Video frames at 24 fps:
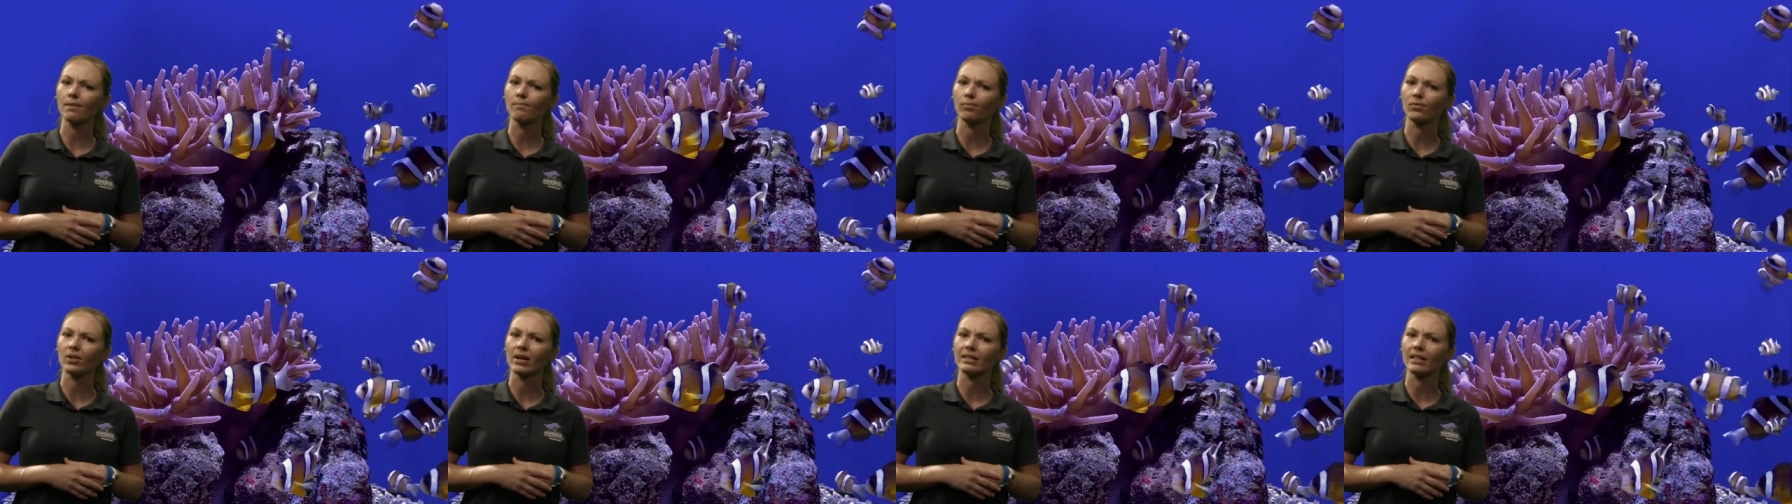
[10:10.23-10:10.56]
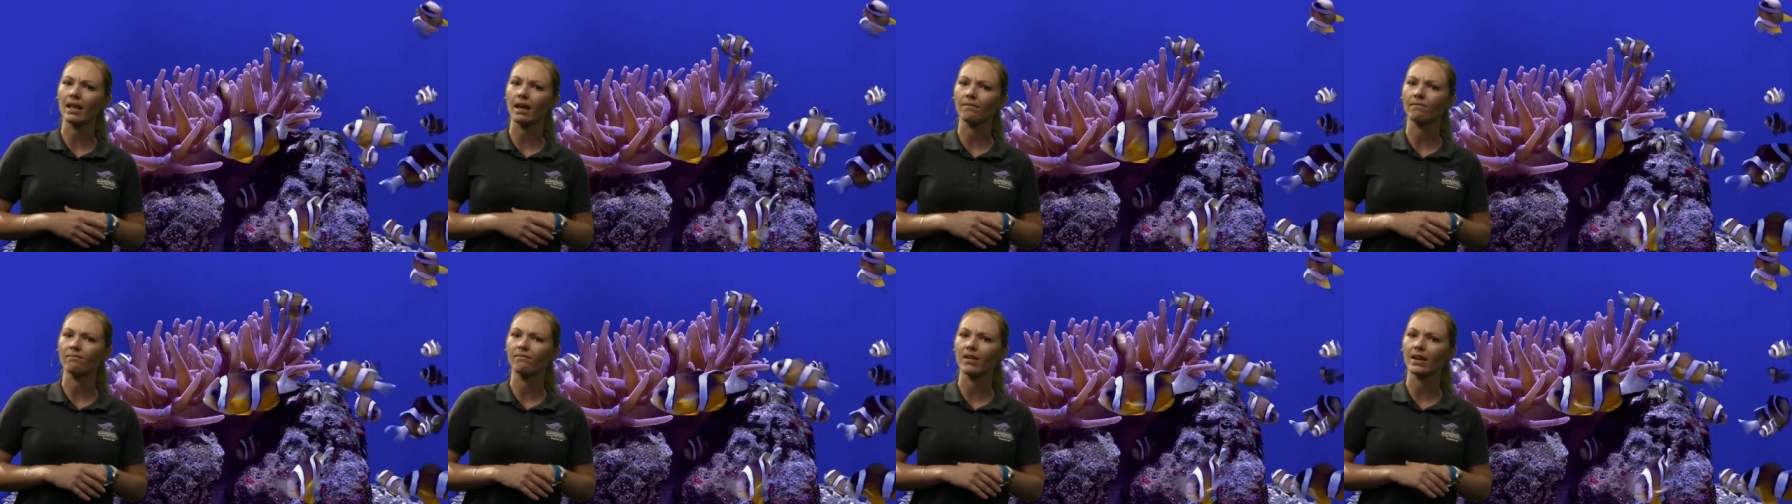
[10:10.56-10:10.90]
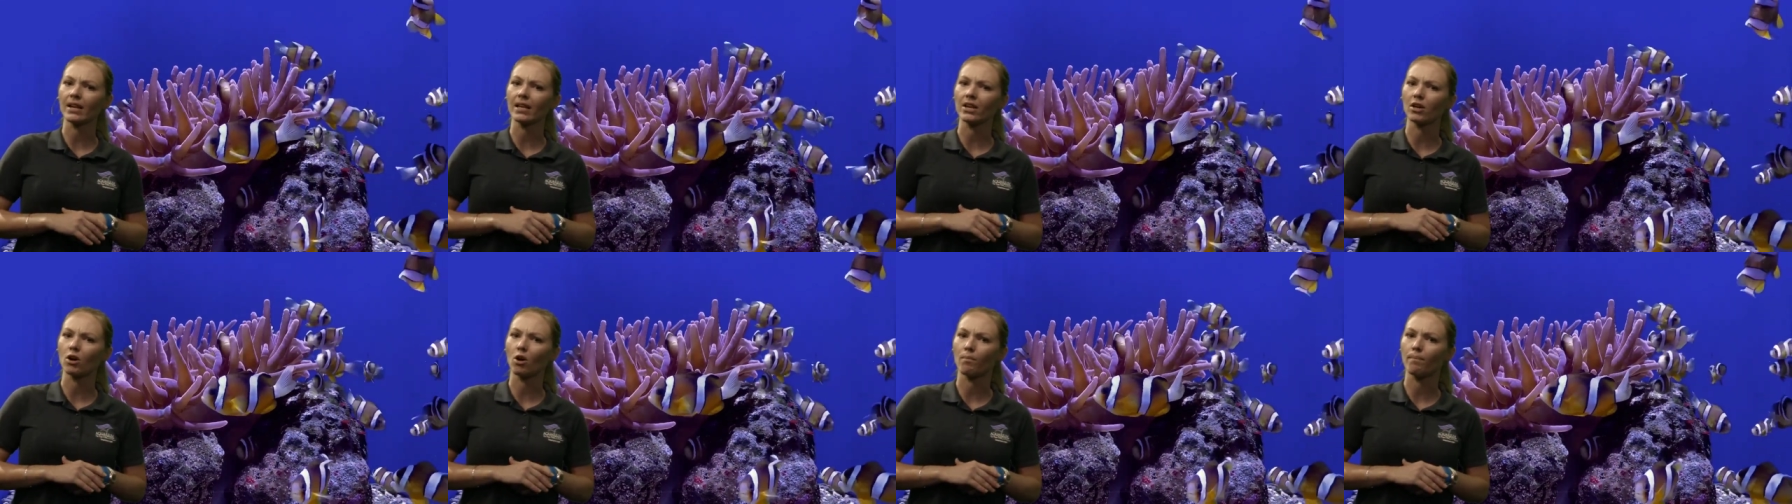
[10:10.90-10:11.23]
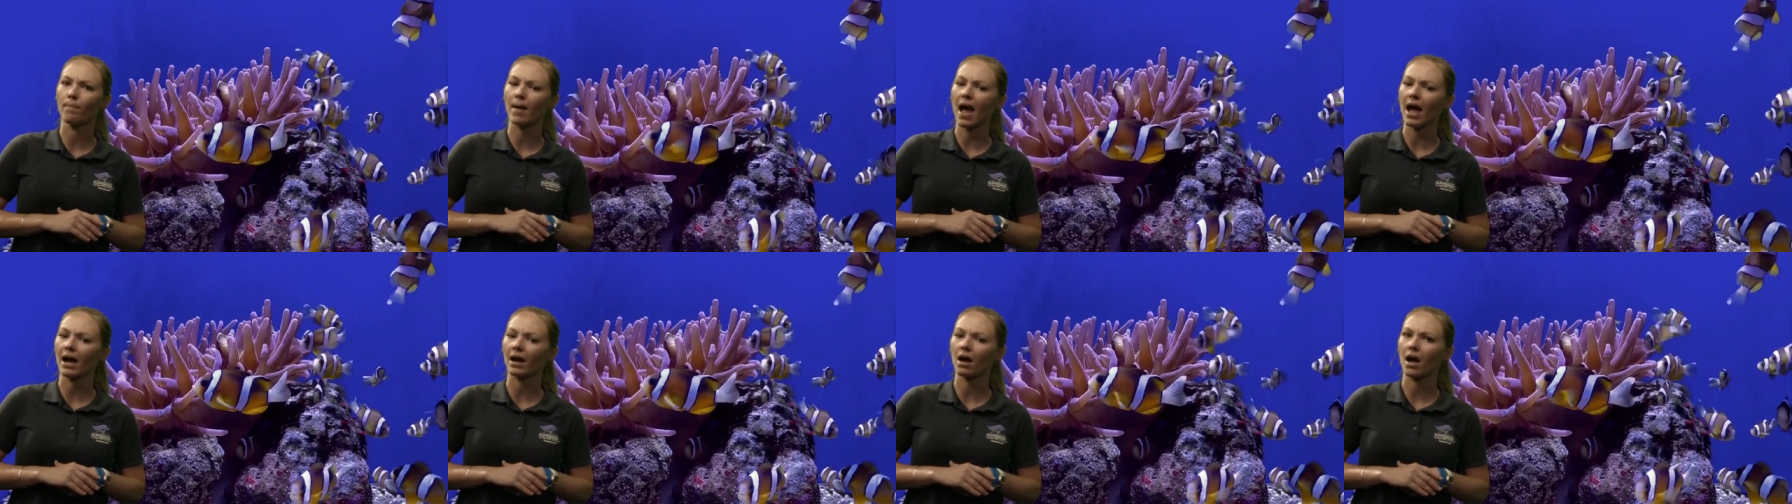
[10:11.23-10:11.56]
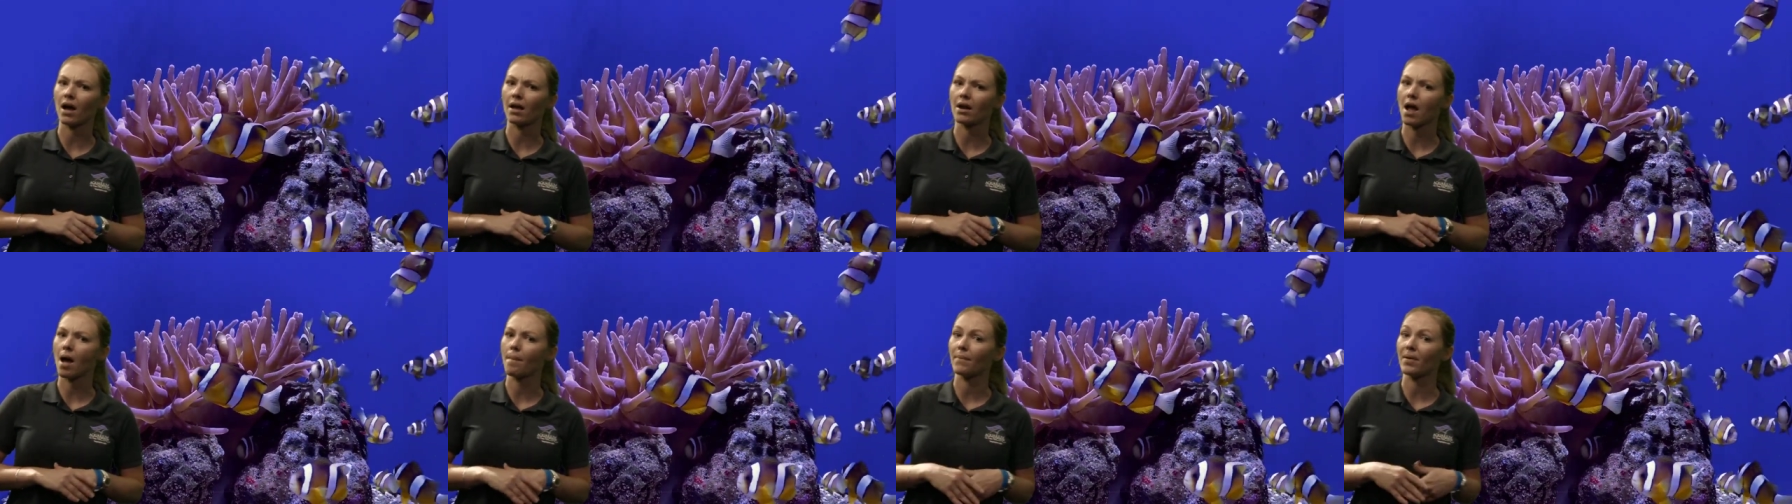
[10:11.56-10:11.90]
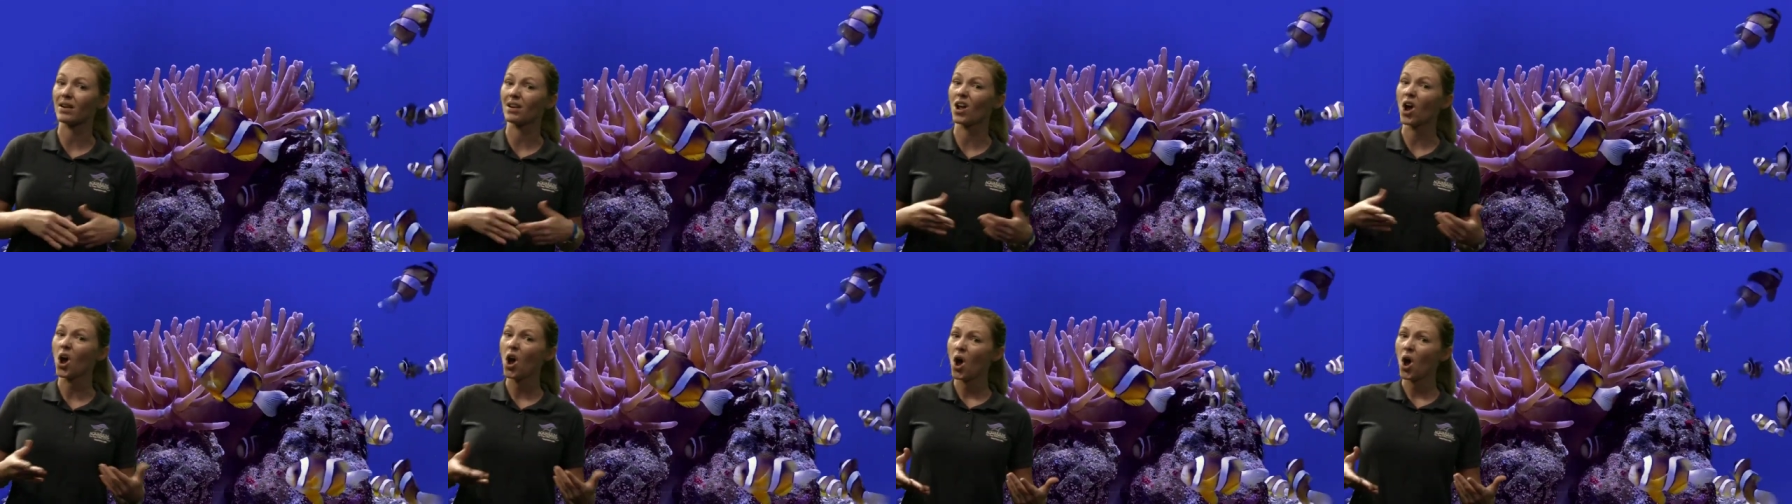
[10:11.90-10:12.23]
can bring that video back on up
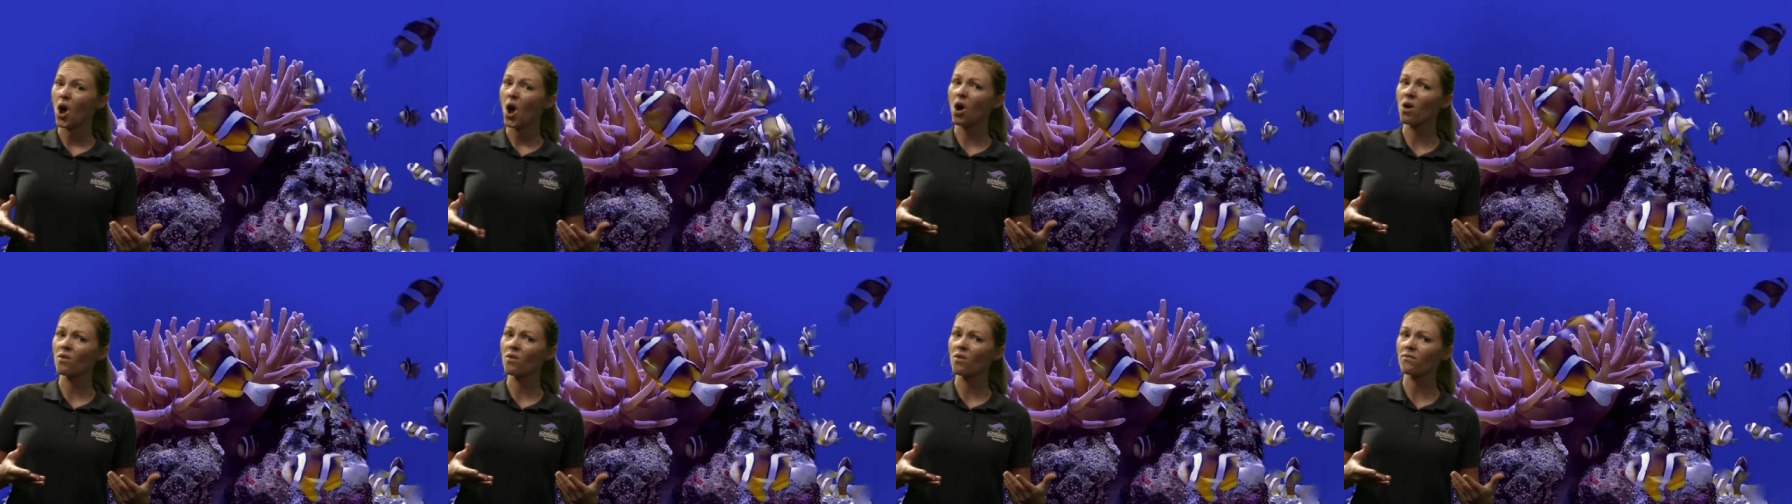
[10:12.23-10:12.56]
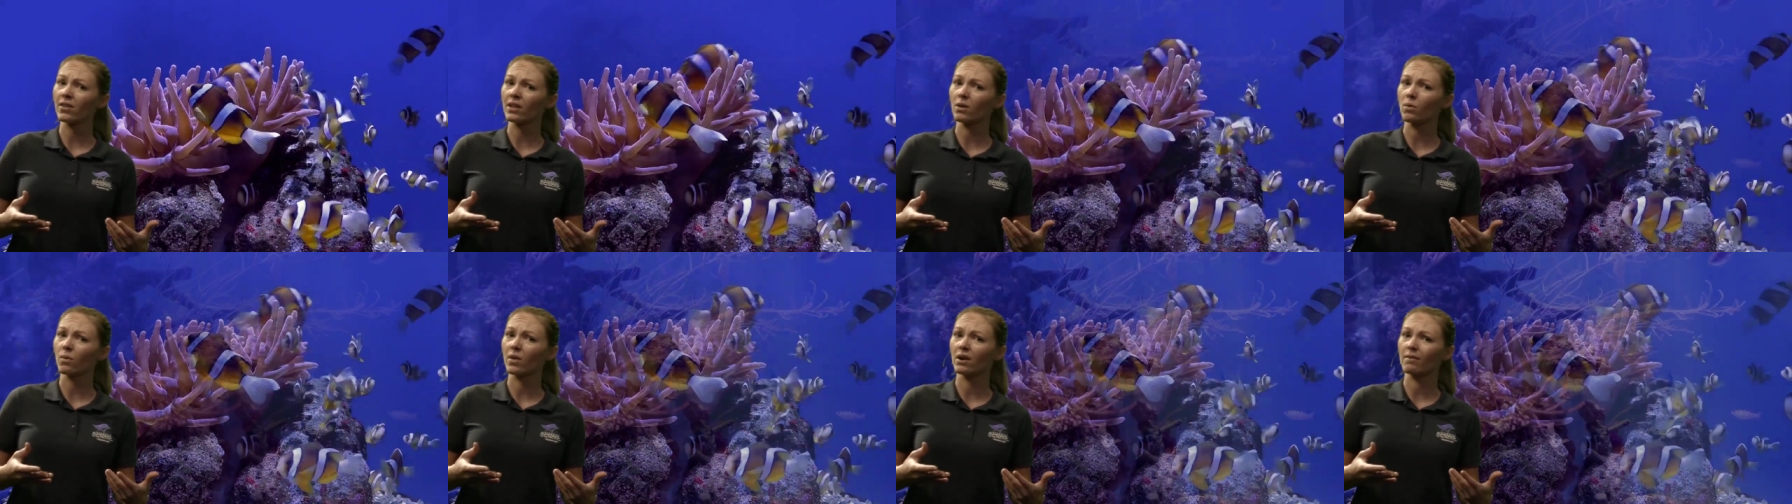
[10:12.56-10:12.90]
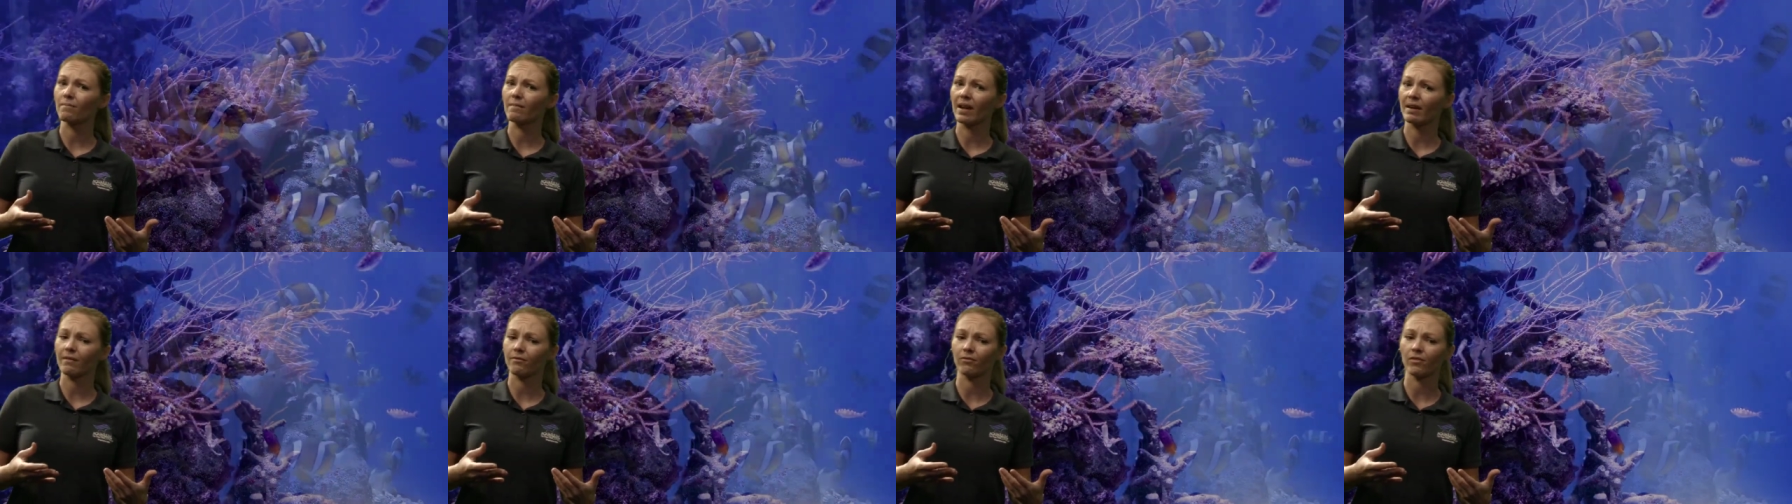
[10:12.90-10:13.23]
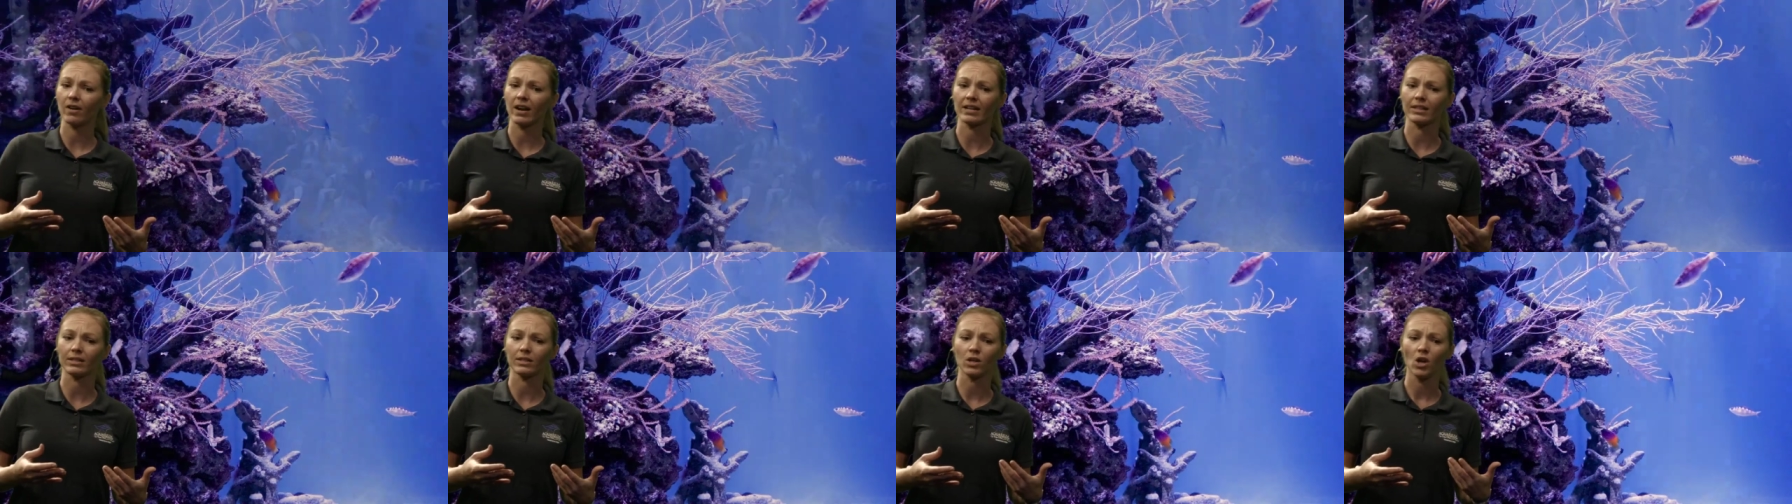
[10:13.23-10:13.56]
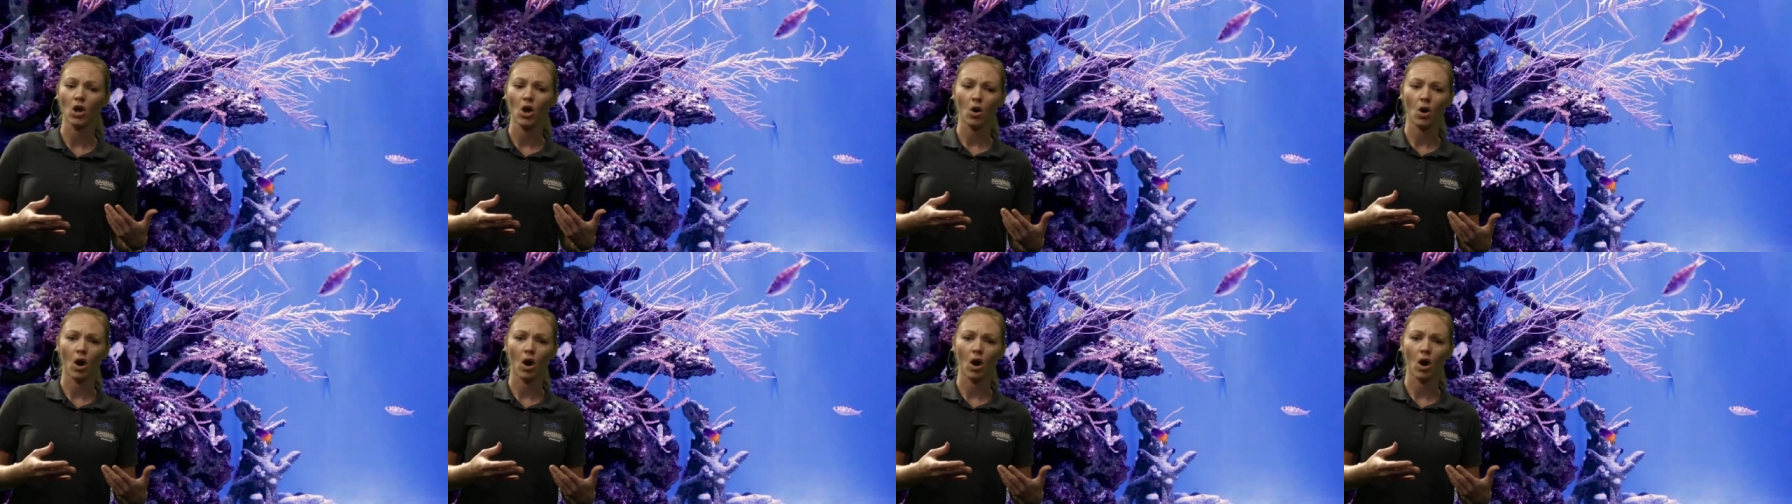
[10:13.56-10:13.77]
and hopefully one of my friends,